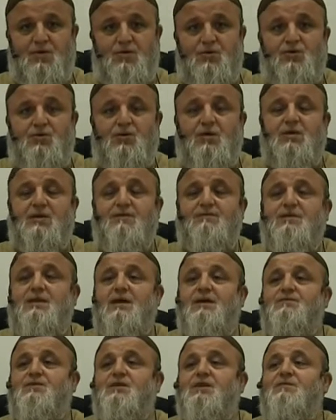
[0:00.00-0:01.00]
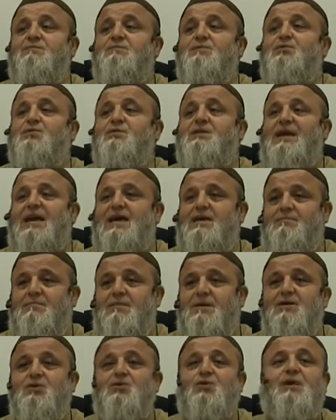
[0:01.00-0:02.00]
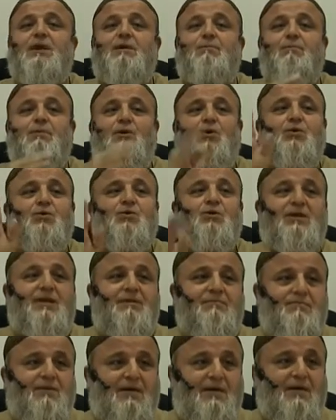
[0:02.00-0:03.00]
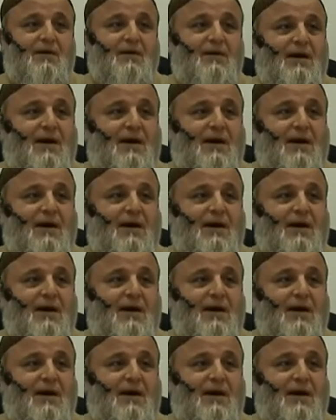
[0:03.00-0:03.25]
You don't even have to give me your name. You can block your number.